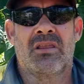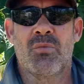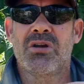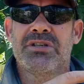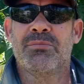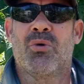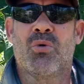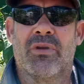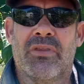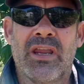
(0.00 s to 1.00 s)
The most
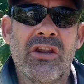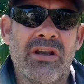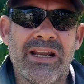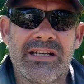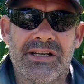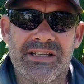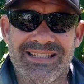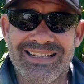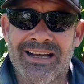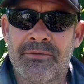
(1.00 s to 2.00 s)
important thing you need to
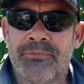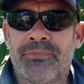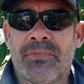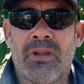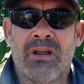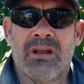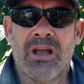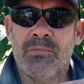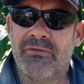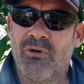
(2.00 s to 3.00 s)
consider
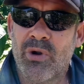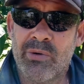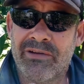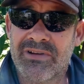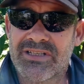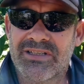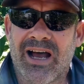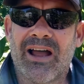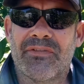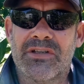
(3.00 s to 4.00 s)
before you even
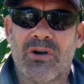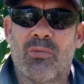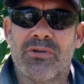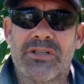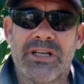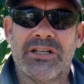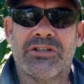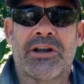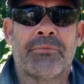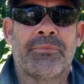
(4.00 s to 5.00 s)
start this whole
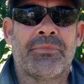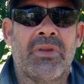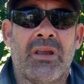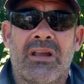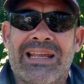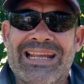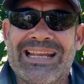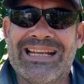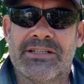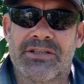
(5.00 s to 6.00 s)
procedure
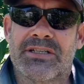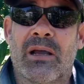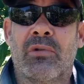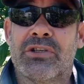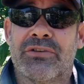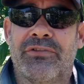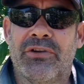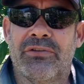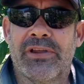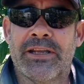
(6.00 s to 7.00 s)
is establish a
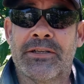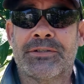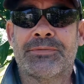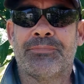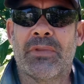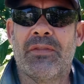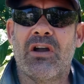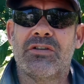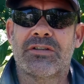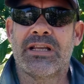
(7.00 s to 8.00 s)
few things, and
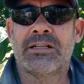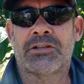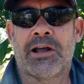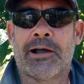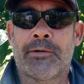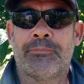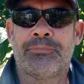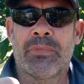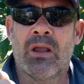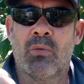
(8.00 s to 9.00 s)
those things are
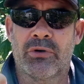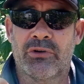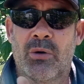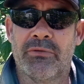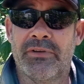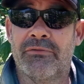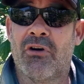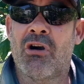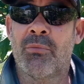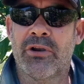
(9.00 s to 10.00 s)
what type of
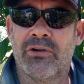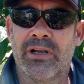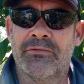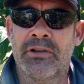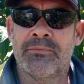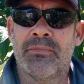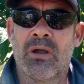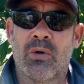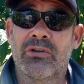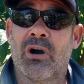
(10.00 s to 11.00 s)
environment you live in,
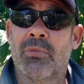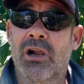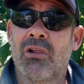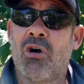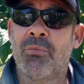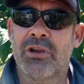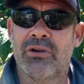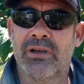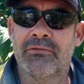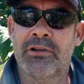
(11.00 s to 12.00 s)
what type of climate
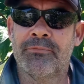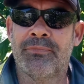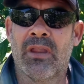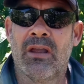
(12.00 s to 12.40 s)
you live in,